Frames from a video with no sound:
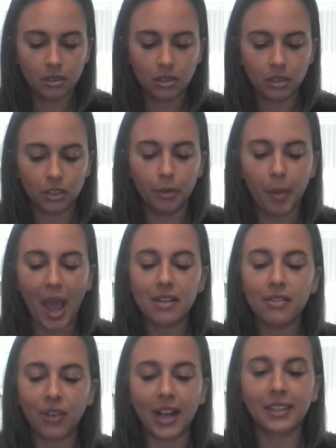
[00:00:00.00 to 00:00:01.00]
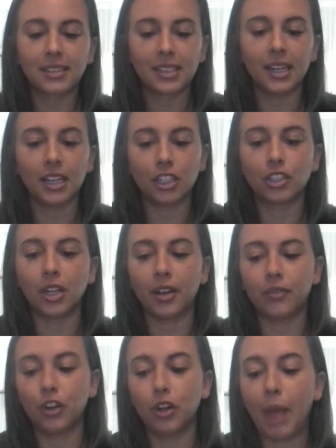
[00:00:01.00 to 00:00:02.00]
You're manifesting a
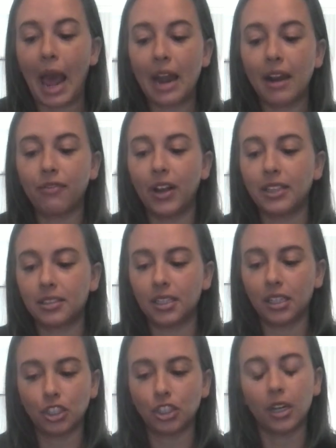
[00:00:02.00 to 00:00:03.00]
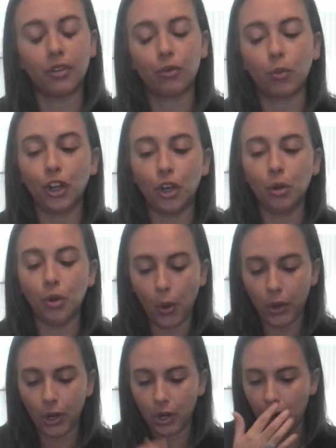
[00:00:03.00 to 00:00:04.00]
shift, whether you know
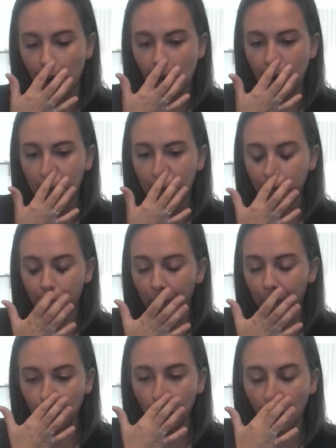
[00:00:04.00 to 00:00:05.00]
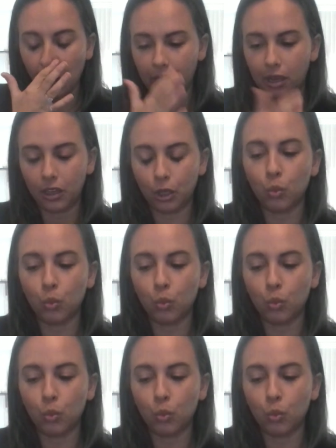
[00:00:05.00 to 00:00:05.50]
it or not. But you want it.